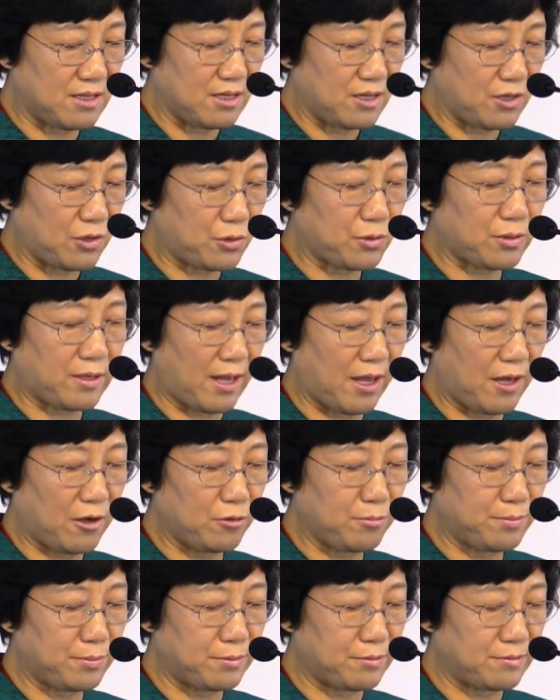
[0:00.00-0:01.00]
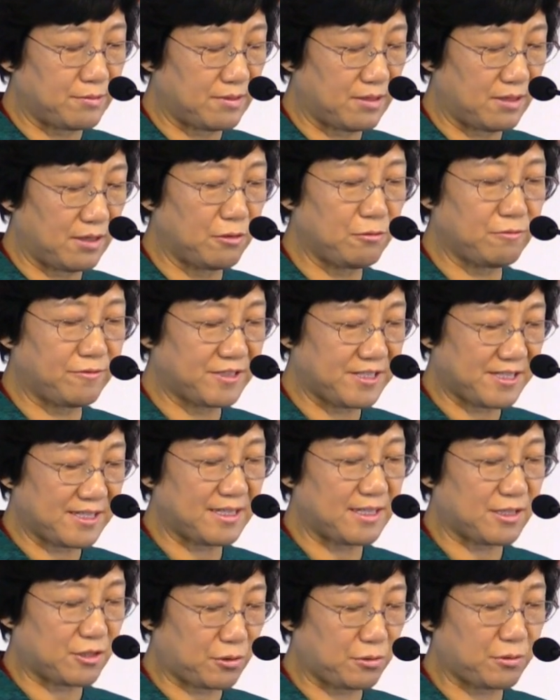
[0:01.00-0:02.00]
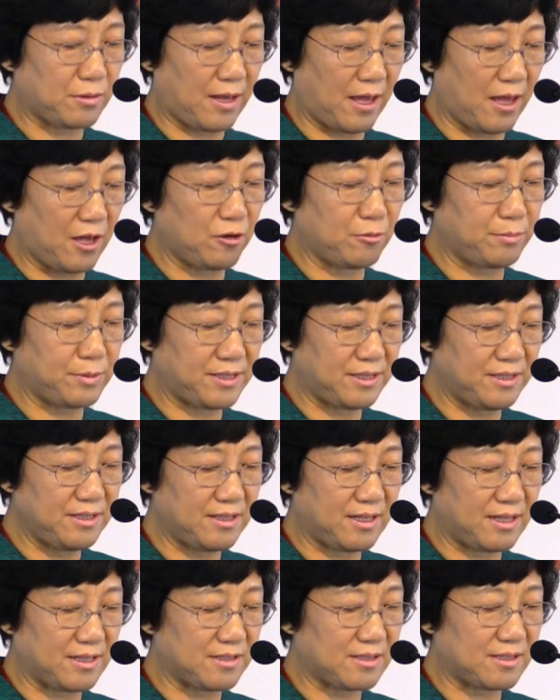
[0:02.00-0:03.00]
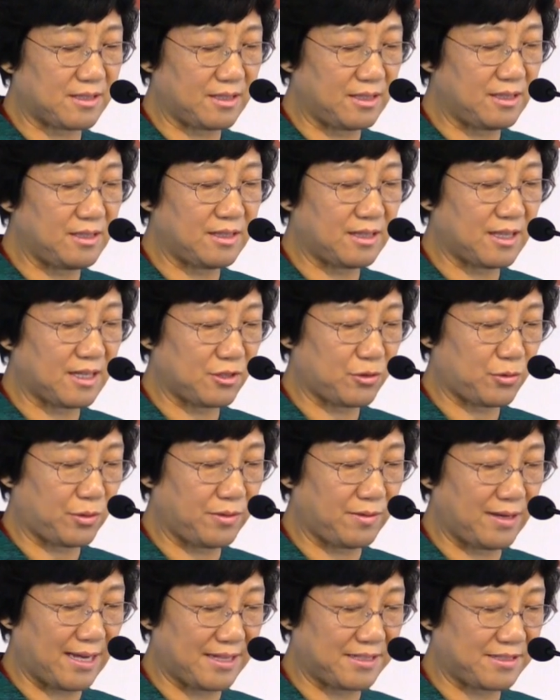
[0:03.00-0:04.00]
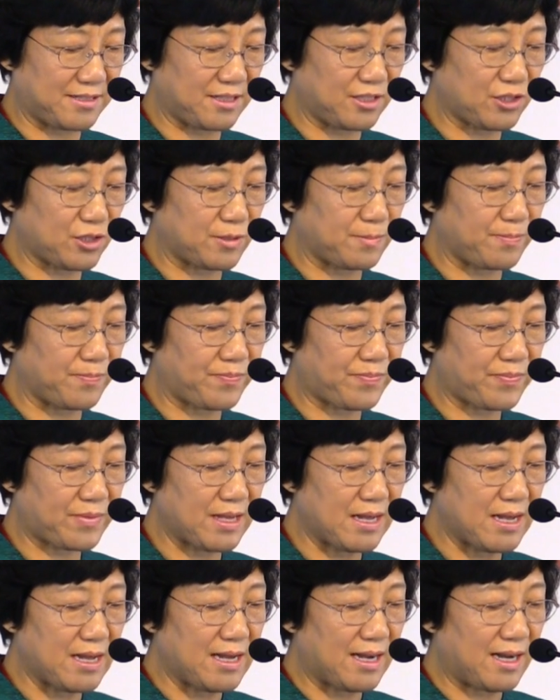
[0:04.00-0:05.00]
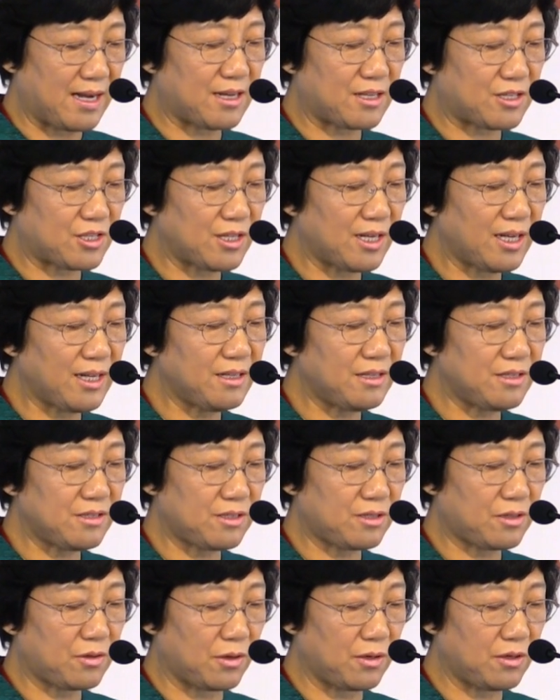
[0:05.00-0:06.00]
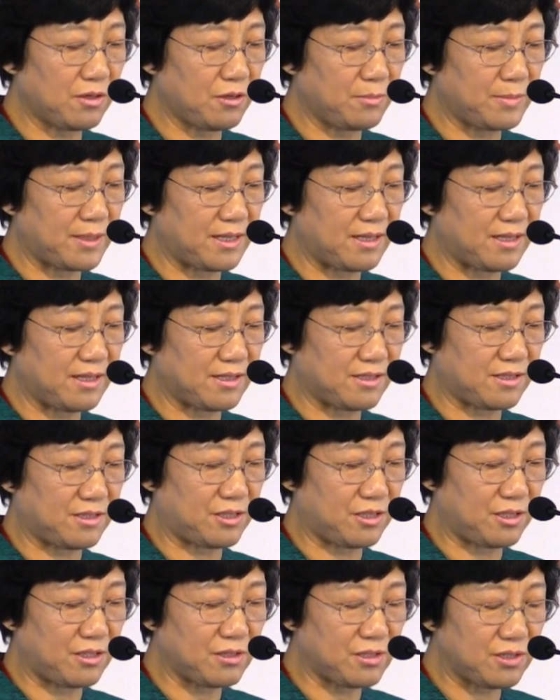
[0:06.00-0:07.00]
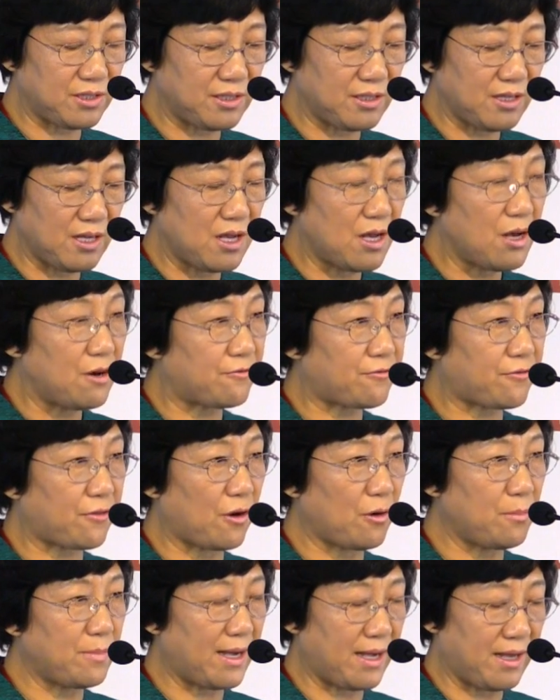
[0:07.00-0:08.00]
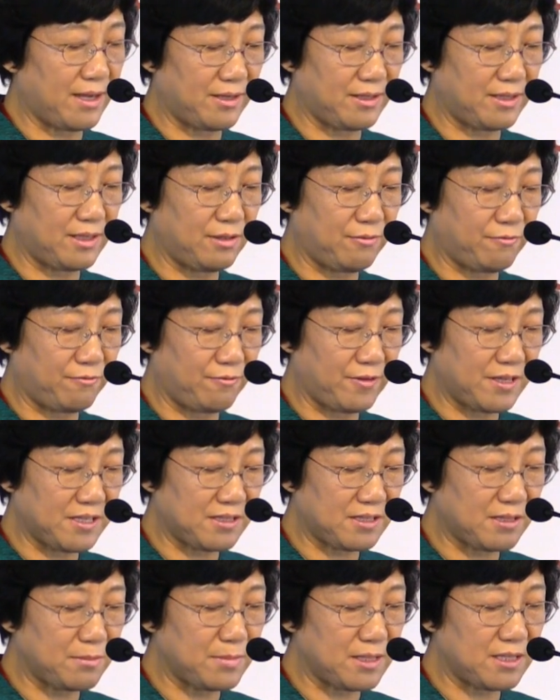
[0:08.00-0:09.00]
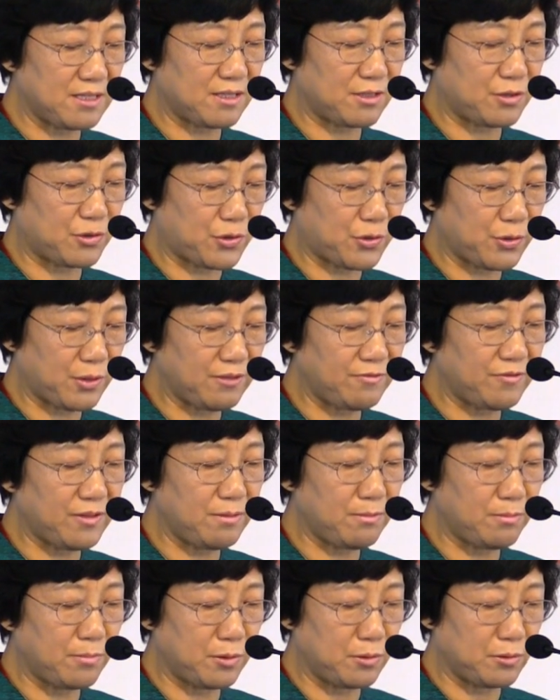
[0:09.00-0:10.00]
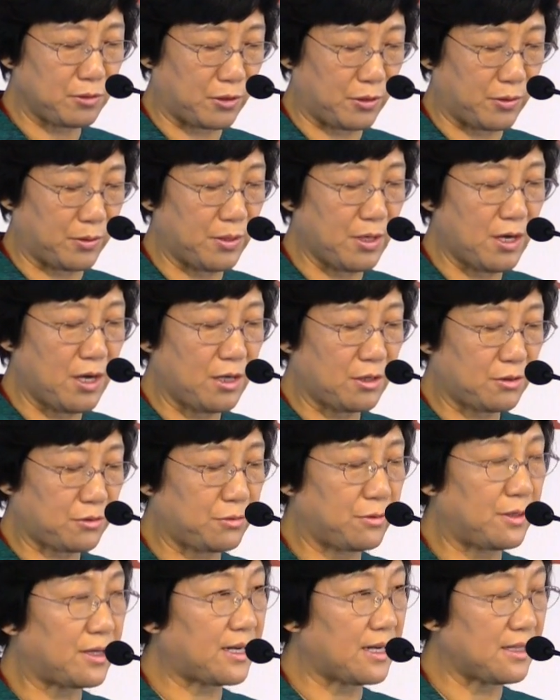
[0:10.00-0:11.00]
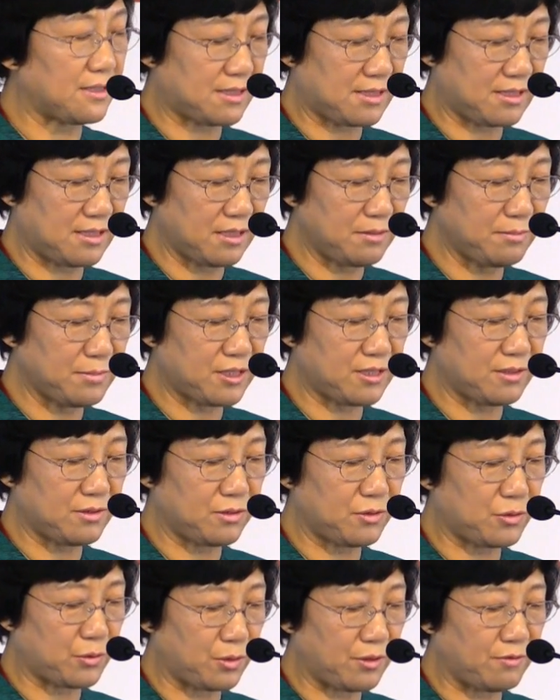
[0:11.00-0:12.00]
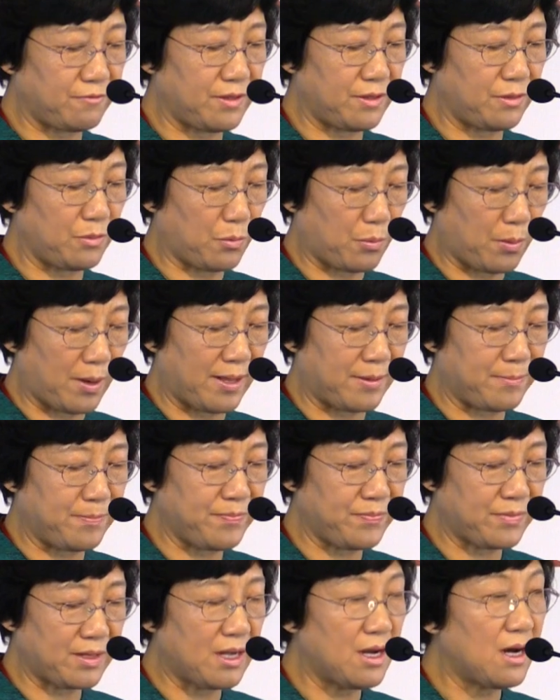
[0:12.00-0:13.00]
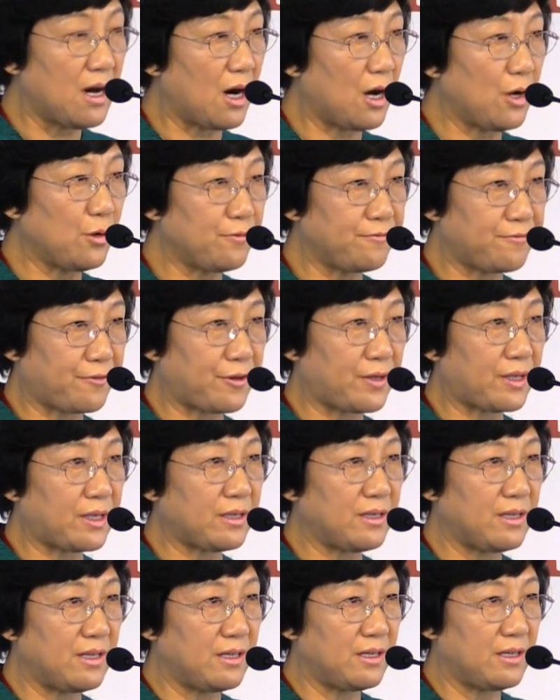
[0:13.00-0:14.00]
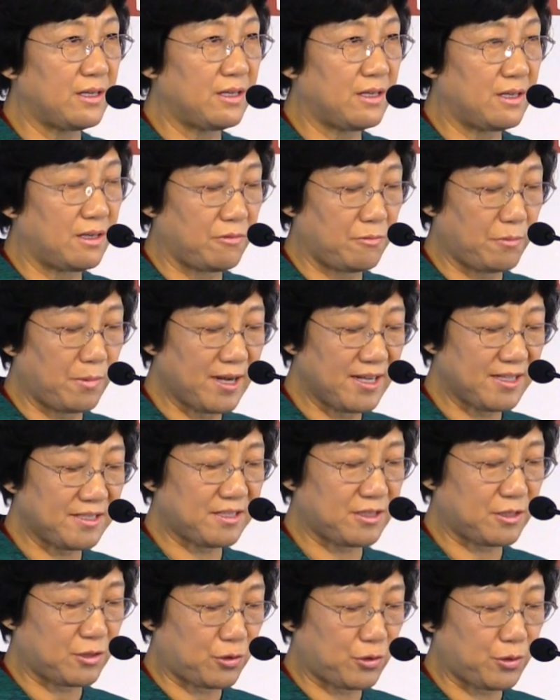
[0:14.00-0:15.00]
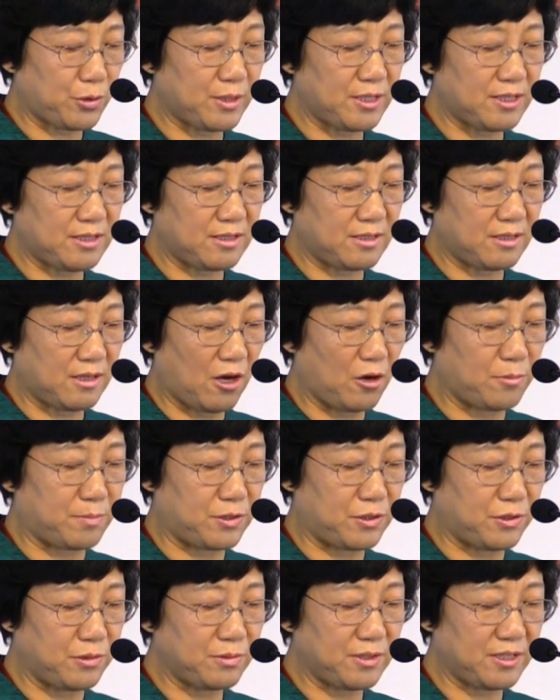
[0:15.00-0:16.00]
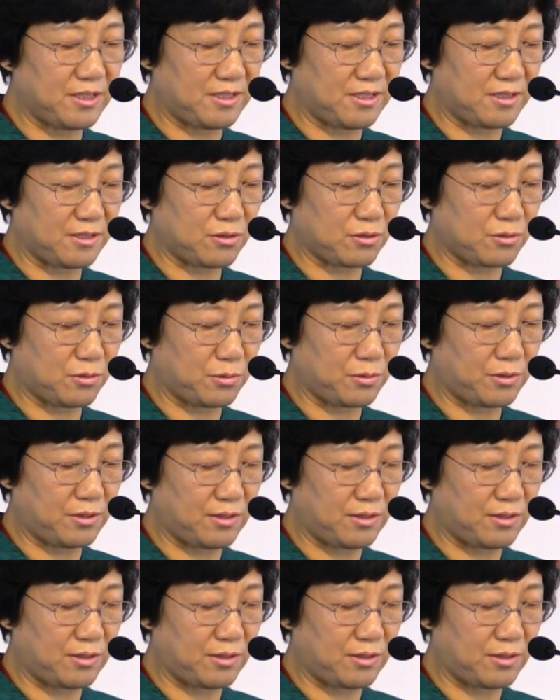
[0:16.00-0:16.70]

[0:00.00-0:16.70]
could help overseas, could help Indians' industrialization. And China's economy is changing from an investment-driven model to a consumption-driven one, offering vast trade opportunities to